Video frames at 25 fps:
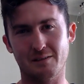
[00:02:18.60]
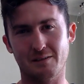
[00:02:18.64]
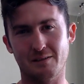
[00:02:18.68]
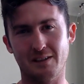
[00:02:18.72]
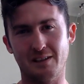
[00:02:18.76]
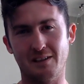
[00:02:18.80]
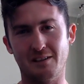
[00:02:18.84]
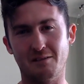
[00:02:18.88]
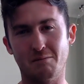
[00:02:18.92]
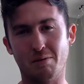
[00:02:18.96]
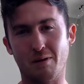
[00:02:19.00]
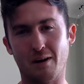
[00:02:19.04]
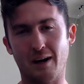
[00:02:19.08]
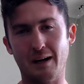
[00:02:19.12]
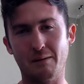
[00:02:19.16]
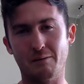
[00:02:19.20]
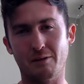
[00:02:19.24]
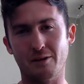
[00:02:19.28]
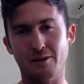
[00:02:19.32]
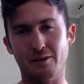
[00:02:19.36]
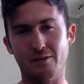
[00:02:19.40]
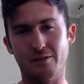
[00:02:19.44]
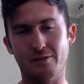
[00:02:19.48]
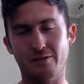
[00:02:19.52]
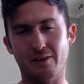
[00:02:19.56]
When you're in
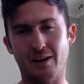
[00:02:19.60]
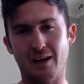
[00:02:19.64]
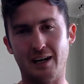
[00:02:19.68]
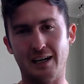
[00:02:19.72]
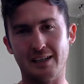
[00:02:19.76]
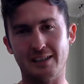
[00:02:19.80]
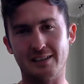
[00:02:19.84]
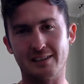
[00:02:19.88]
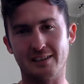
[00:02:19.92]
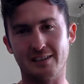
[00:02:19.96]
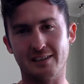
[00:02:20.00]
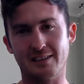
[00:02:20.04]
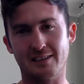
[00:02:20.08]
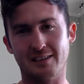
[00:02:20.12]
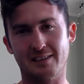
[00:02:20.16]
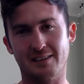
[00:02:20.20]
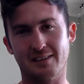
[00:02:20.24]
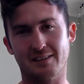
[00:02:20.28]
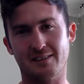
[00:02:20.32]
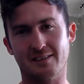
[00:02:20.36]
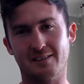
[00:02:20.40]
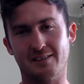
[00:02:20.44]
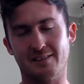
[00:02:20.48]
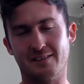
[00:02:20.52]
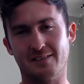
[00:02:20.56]
primal, you fight,
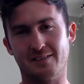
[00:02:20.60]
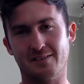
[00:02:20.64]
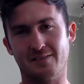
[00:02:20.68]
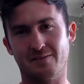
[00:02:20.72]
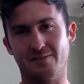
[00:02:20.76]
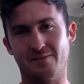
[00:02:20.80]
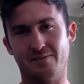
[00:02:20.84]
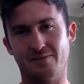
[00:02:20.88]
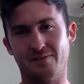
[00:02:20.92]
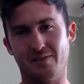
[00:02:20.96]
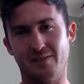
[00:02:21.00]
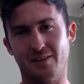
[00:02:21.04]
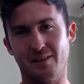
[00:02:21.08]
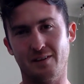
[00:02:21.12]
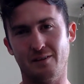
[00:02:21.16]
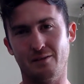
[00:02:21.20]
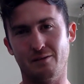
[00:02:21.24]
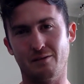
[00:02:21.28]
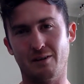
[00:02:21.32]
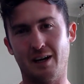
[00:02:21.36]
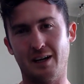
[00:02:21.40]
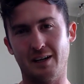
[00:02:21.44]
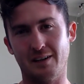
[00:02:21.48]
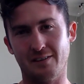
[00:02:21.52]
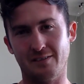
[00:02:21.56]
you
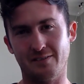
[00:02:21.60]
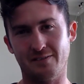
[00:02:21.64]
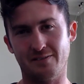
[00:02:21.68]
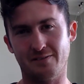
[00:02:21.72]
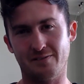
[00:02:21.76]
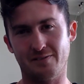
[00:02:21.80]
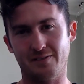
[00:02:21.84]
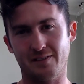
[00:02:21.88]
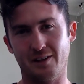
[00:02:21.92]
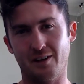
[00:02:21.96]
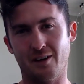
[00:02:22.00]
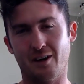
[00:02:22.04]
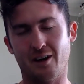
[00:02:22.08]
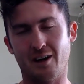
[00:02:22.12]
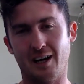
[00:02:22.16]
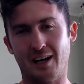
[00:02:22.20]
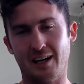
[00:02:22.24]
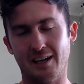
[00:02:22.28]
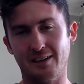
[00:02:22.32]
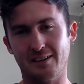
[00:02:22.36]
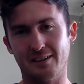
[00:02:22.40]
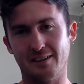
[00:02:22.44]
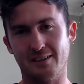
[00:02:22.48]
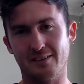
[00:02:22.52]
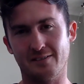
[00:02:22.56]
run, you
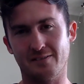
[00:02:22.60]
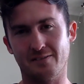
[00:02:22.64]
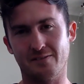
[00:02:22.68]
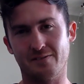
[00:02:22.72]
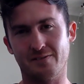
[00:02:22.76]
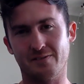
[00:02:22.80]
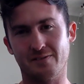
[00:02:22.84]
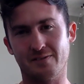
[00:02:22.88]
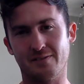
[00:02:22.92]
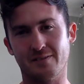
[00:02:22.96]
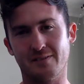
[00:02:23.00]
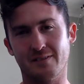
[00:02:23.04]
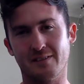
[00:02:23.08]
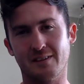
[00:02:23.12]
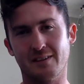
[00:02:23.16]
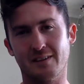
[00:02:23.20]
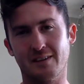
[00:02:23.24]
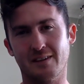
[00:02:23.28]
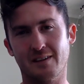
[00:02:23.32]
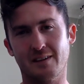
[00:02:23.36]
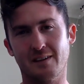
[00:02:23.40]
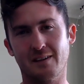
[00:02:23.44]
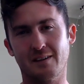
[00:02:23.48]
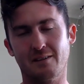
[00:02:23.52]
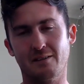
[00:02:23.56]
hide.
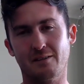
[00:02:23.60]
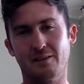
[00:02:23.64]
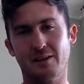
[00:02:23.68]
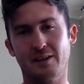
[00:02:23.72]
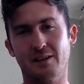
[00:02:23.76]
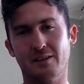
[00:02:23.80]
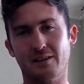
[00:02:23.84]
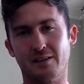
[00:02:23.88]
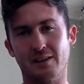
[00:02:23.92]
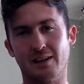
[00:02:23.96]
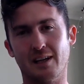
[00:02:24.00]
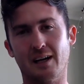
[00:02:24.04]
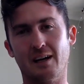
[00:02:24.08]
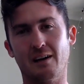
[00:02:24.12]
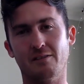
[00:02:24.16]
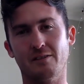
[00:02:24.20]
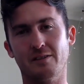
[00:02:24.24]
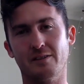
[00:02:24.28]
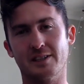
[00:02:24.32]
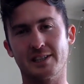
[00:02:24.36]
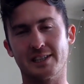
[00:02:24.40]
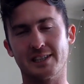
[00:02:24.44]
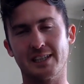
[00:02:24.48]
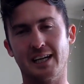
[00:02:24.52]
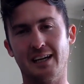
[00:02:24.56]
When you're in love,
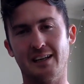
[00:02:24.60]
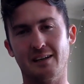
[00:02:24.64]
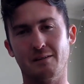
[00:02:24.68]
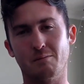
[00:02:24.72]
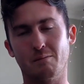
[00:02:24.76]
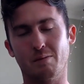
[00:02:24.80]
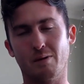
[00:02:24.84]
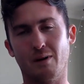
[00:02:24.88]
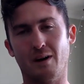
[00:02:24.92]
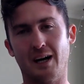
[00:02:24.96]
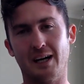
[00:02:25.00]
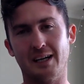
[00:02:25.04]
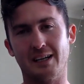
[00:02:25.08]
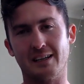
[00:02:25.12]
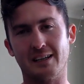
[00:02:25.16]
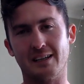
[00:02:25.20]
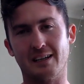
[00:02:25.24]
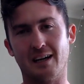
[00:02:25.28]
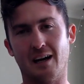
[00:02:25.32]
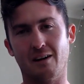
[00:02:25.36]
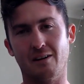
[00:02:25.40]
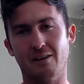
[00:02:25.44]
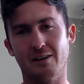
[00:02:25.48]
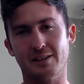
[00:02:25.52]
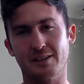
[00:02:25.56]
you stand in pride and
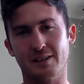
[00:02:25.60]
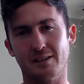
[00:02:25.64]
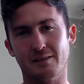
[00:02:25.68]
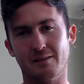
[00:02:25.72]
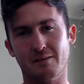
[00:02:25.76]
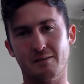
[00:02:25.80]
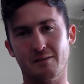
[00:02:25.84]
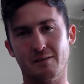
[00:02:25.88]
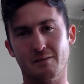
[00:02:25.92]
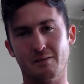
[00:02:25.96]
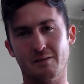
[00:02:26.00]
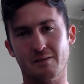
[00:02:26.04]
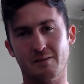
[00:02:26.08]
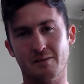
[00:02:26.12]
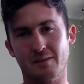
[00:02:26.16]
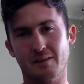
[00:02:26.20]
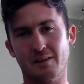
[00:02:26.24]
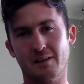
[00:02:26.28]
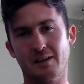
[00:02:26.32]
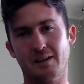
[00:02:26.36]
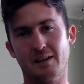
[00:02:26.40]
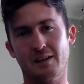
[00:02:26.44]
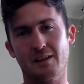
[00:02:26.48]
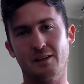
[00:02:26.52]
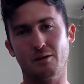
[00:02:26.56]
courage, and
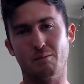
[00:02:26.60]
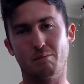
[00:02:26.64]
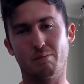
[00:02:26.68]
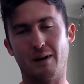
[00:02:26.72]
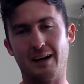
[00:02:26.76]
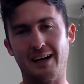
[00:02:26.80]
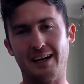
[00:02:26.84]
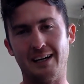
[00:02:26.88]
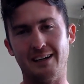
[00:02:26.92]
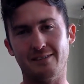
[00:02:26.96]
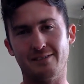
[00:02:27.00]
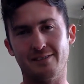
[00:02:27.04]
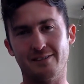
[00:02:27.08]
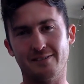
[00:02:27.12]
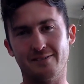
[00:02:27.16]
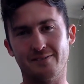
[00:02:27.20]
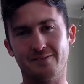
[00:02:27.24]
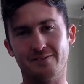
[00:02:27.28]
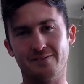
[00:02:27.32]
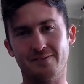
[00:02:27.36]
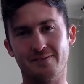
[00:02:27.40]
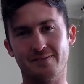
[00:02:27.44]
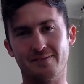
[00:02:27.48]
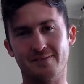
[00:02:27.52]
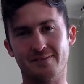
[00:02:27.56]
you're brave
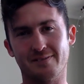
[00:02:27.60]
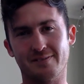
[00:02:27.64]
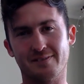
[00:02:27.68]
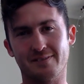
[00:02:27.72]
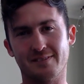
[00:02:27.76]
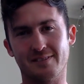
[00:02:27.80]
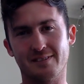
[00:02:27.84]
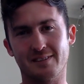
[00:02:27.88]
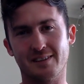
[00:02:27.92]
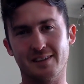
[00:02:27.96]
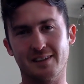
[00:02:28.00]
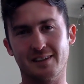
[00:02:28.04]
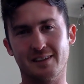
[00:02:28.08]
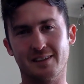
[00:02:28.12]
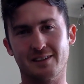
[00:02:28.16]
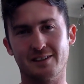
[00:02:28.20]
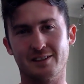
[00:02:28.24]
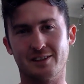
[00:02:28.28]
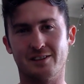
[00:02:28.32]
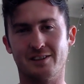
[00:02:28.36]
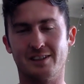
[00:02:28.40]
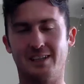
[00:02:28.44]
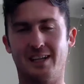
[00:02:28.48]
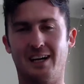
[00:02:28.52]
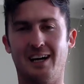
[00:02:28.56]

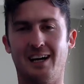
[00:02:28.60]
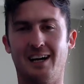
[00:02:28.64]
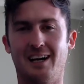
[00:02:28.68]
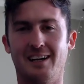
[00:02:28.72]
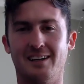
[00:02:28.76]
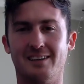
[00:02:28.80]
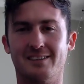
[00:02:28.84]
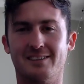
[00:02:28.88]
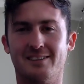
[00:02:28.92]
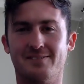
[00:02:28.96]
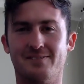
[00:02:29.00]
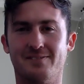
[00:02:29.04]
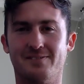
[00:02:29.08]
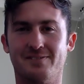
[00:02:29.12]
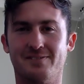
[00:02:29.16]
because you're in the heart.